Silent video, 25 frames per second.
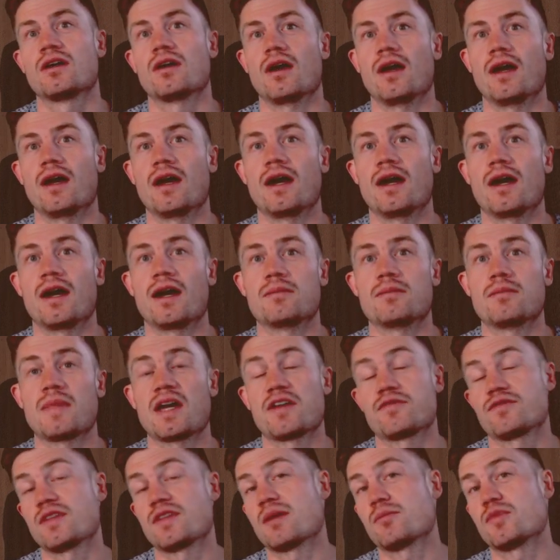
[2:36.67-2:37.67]

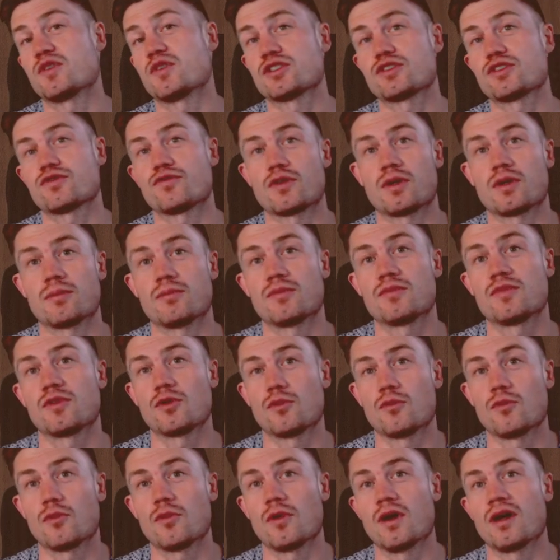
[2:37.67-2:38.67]
have numbers from
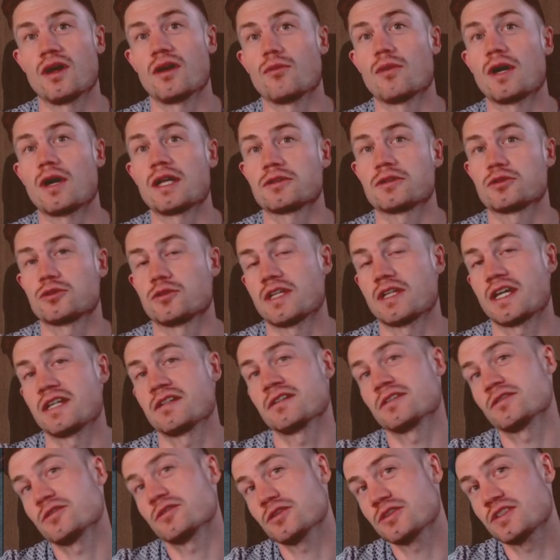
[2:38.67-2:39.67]
1 to
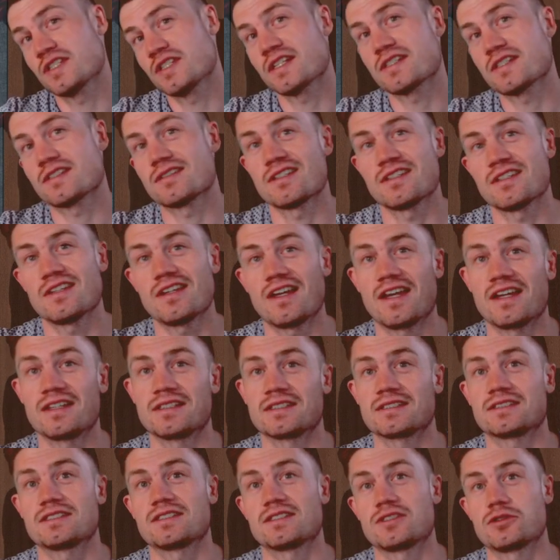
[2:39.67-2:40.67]
960,
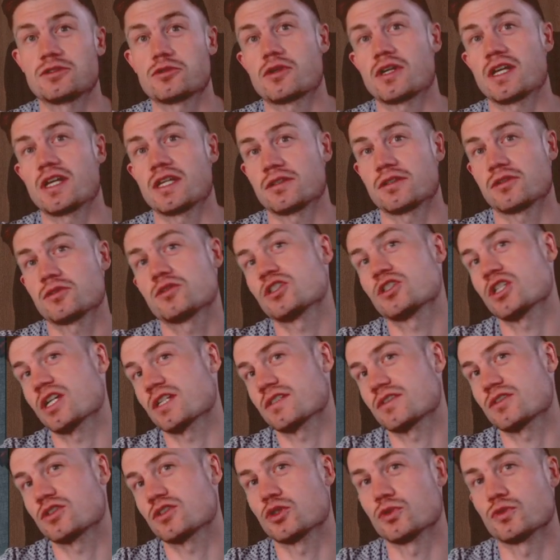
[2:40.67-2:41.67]
and you can
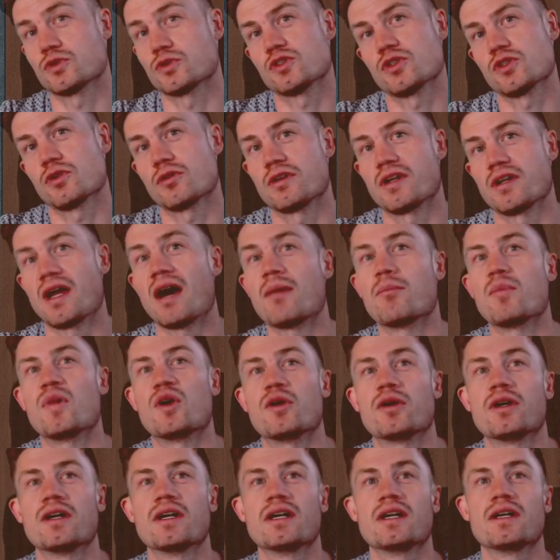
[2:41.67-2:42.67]
just choose your
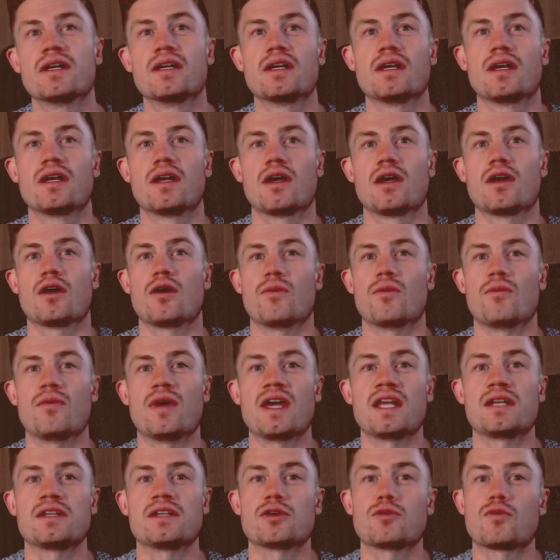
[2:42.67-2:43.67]
number.
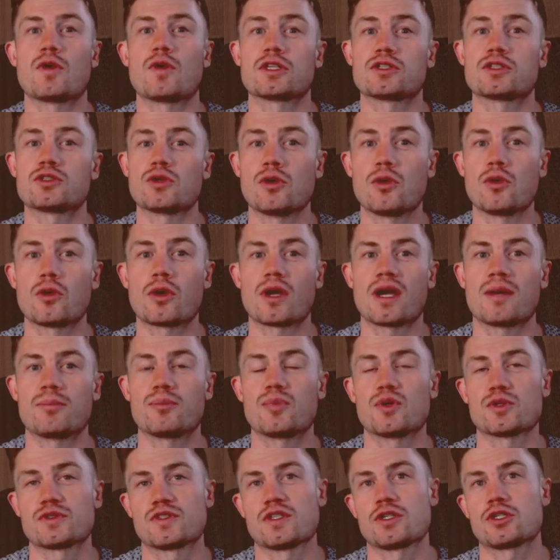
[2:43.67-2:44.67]
When you want to look up
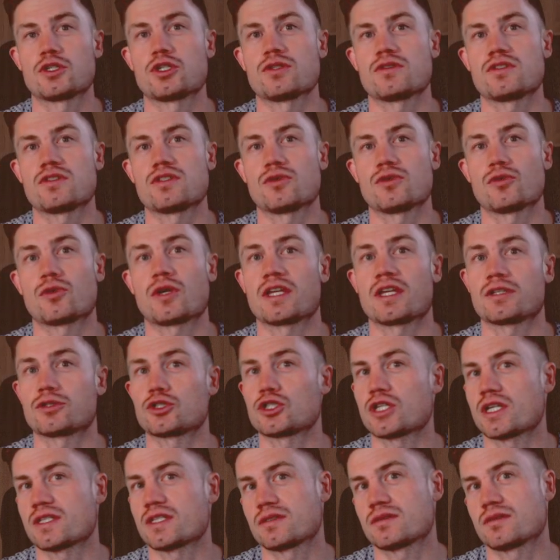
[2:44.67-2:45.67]
positions, you can
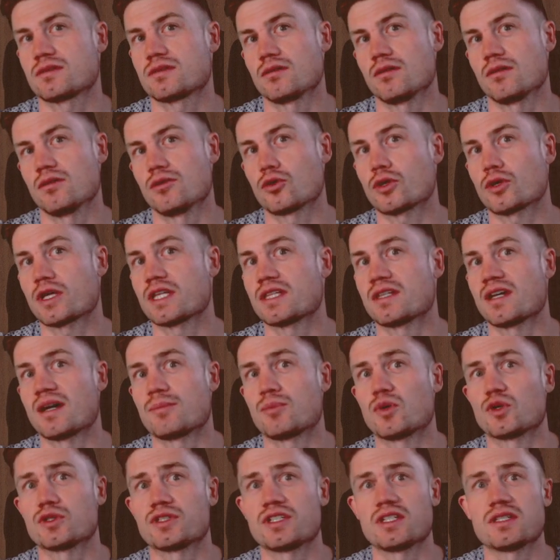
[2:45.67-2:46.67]
just look it
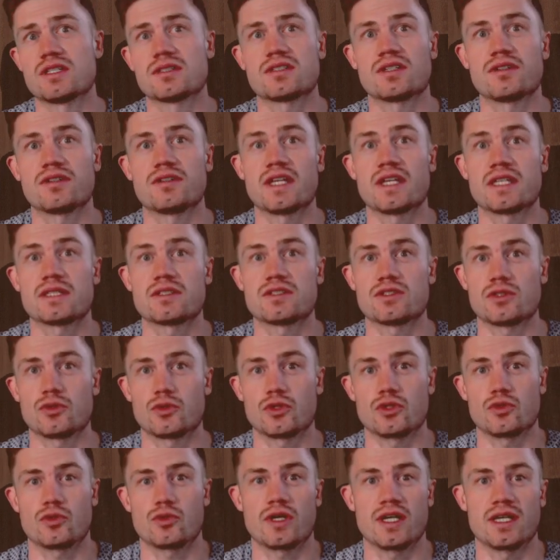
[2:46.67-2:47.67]
up on the internet, so
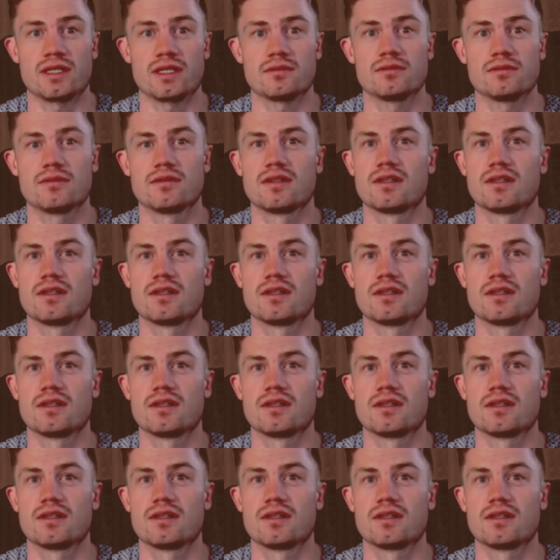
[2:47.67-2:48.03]
you can